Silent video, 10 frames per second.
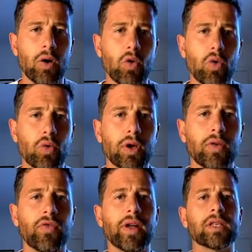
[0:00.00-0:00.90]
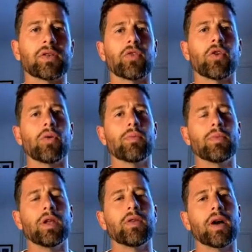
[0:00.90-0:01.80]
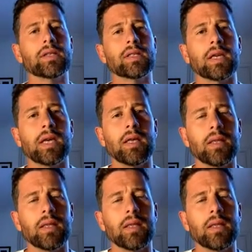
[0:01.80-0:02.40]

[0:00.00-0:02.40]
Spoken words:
all good friends from university,